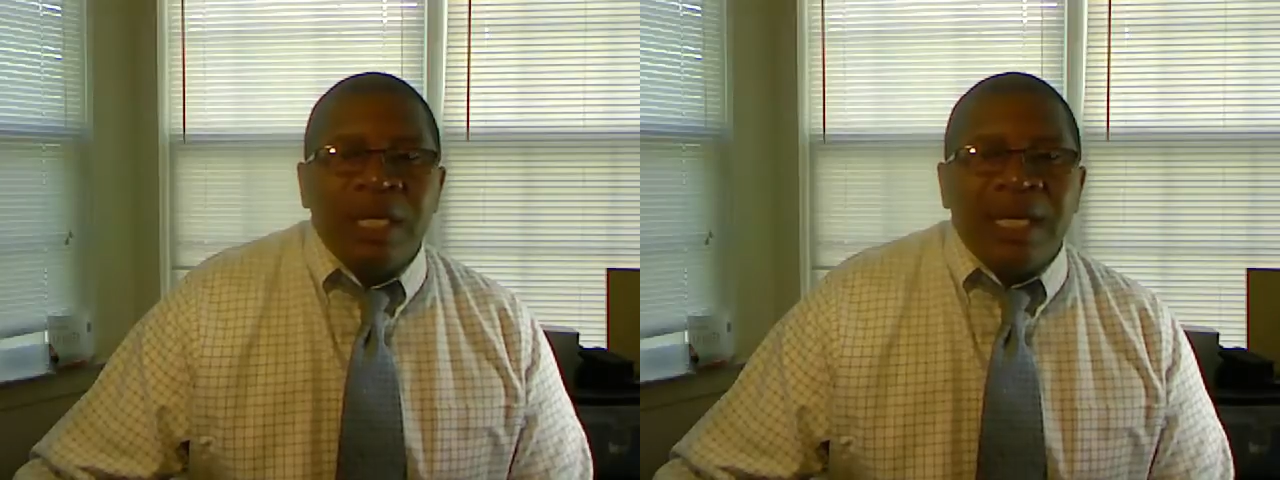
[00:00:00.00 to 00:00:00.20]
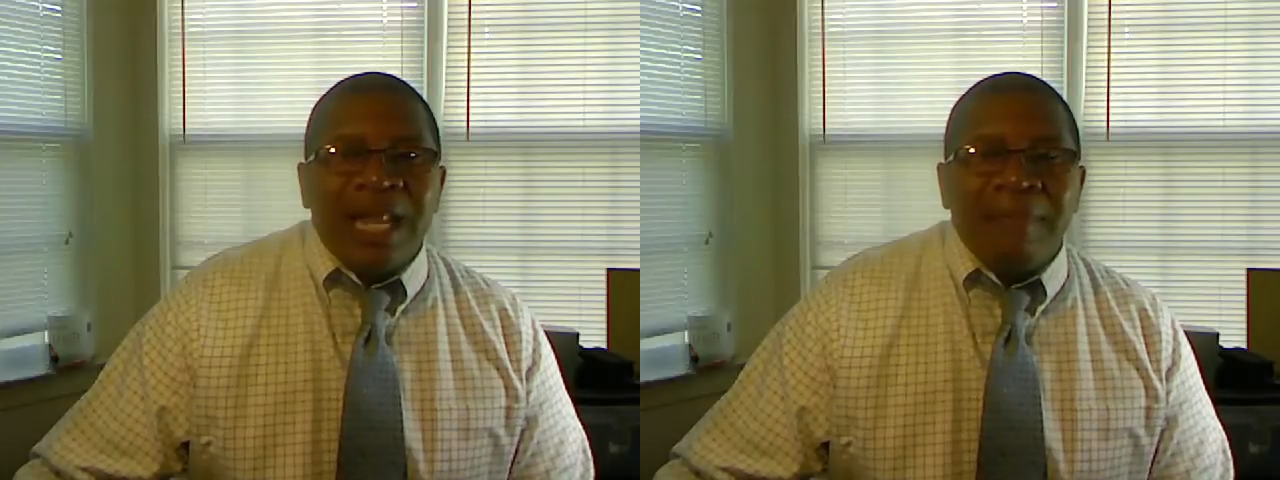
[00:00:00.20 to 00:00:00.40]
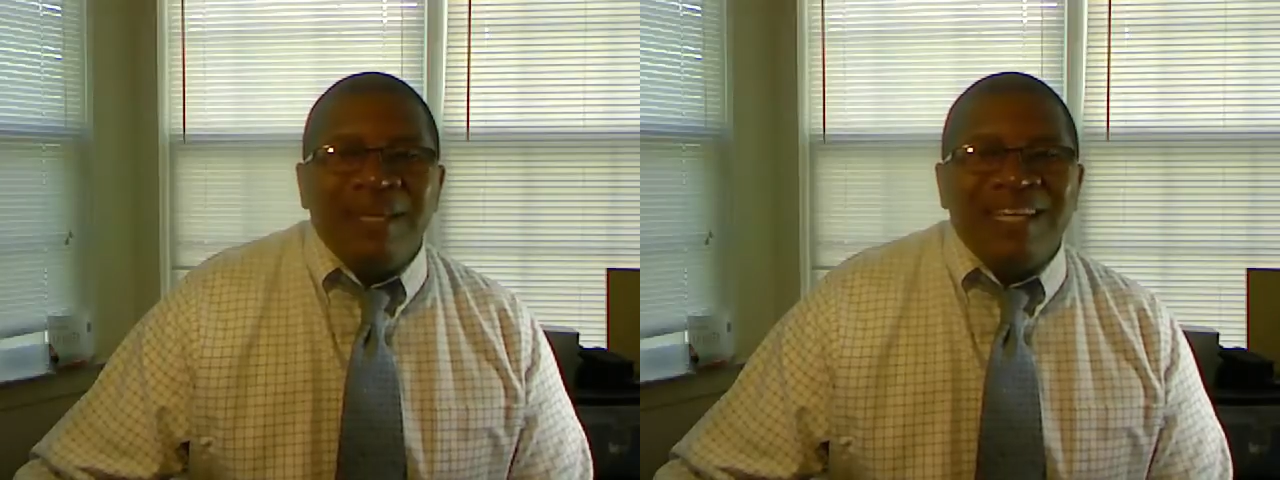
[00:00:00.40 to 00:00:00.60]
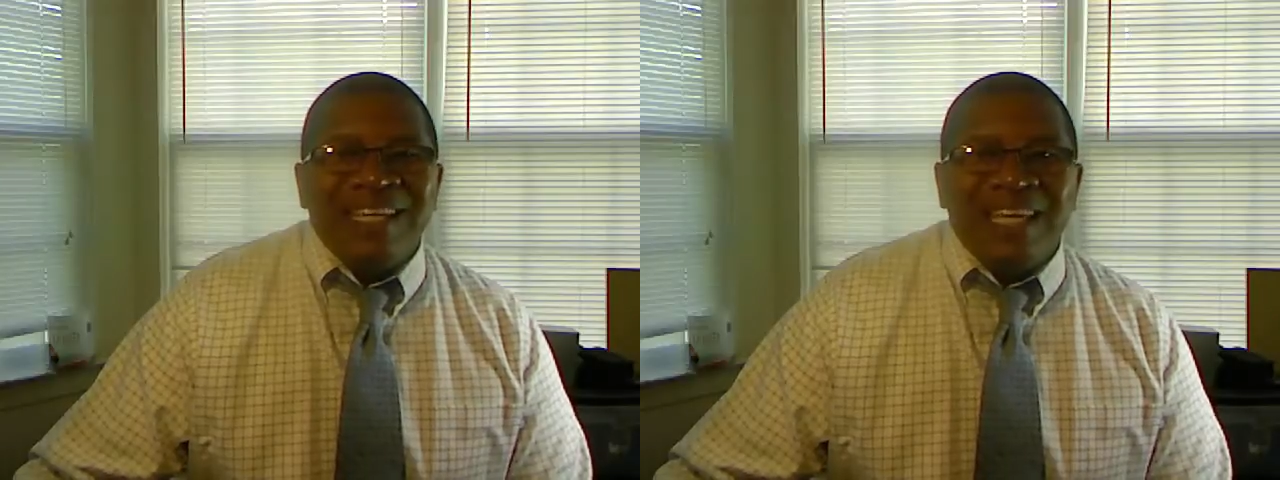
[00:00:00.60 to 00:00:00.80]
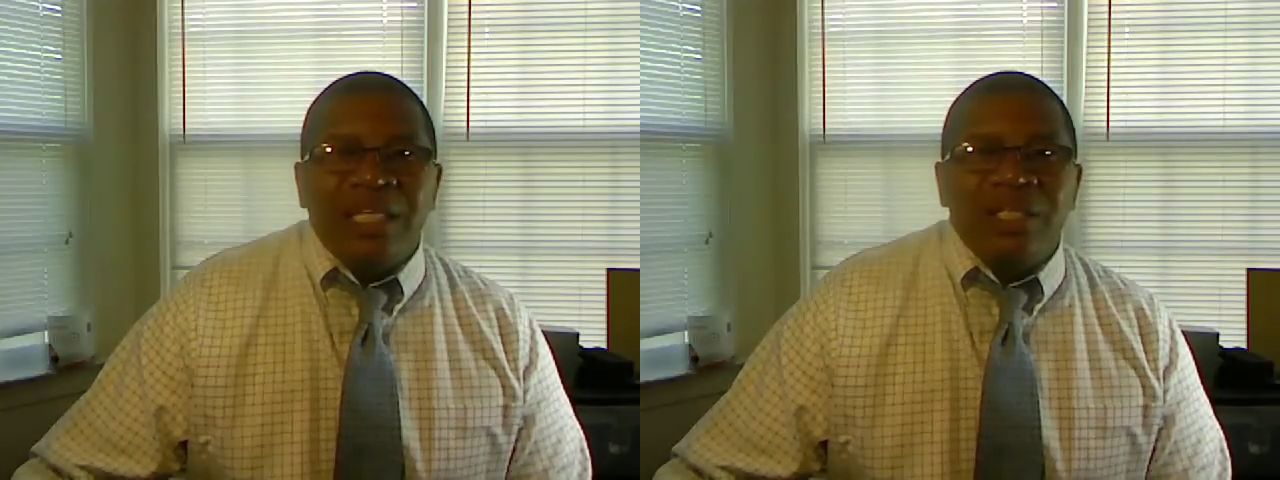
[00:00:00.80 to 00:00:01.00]
and I
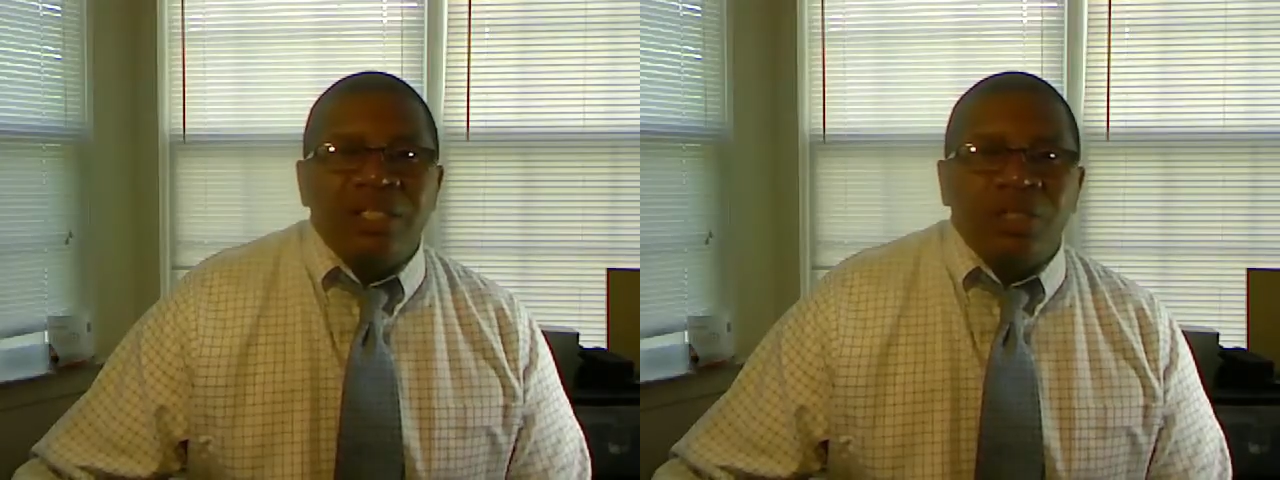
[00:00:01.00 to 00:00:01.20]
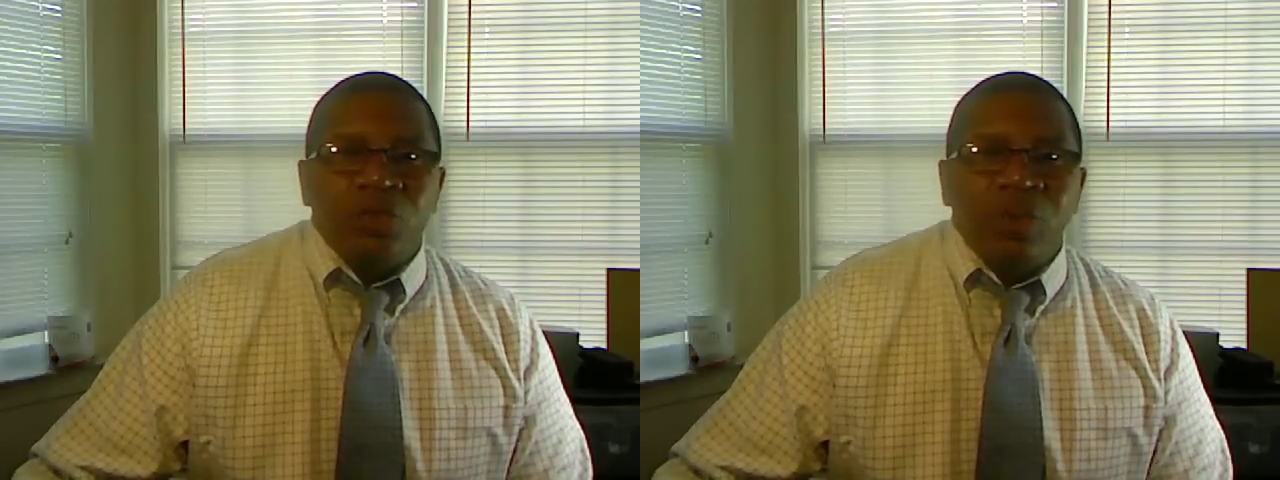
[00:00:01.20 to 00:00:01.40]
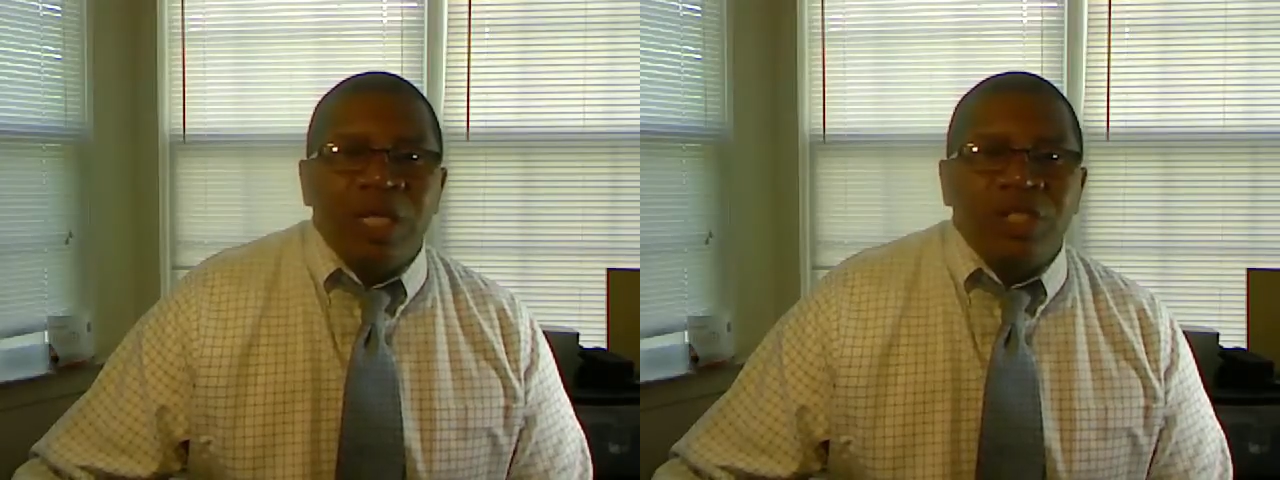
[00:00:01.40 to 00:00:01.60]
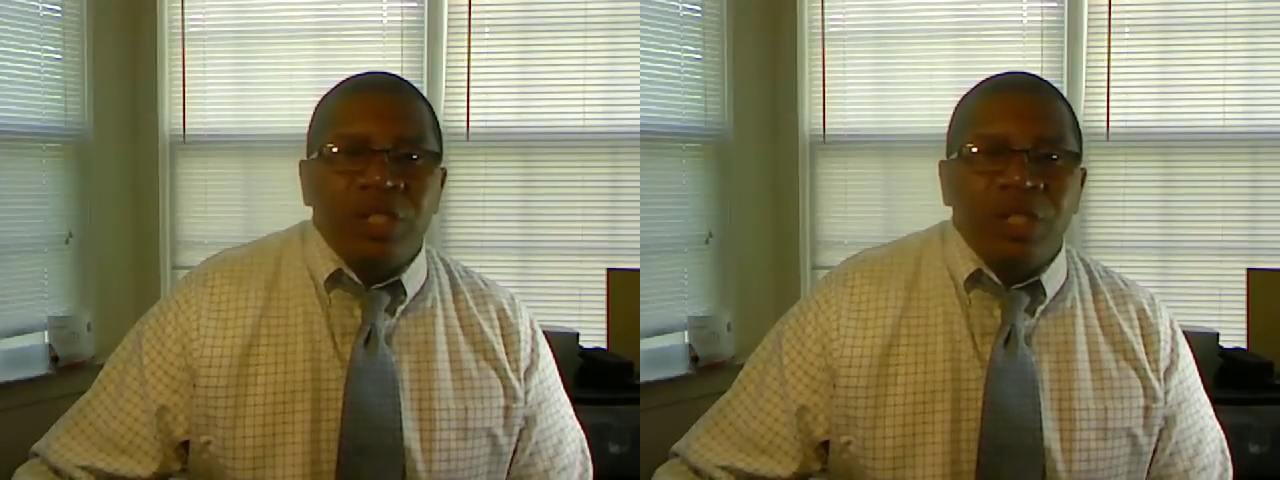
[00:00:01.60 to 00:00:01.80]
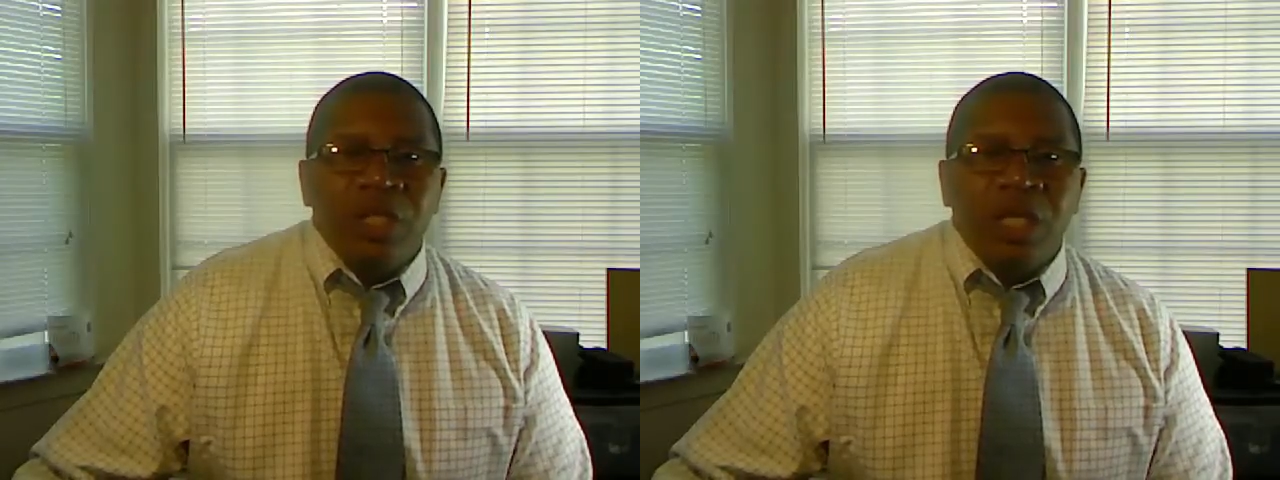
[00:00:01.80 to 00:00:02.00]
mean any
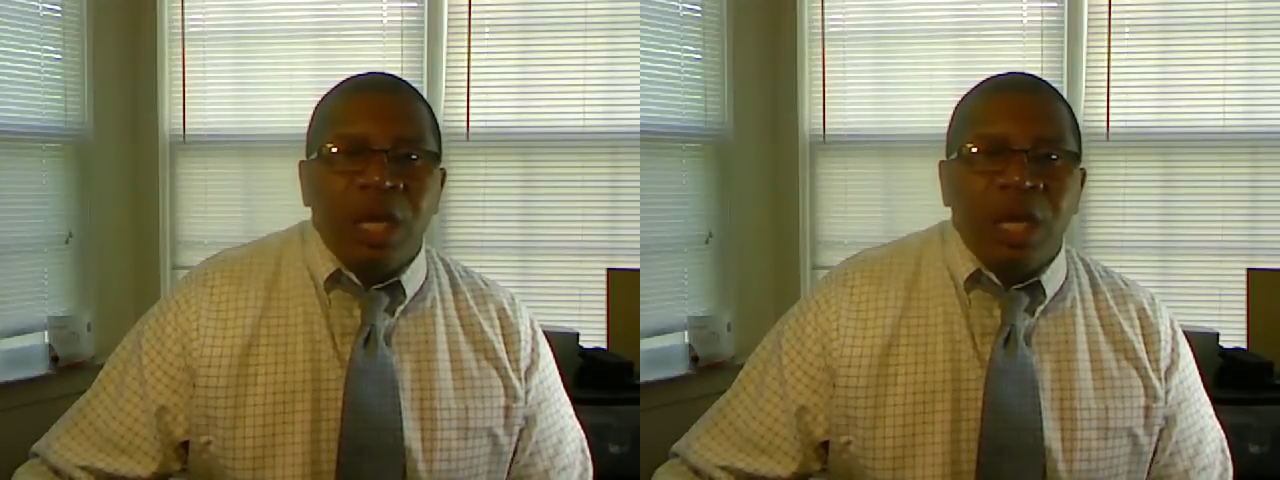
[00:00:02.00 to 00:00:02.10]
situation,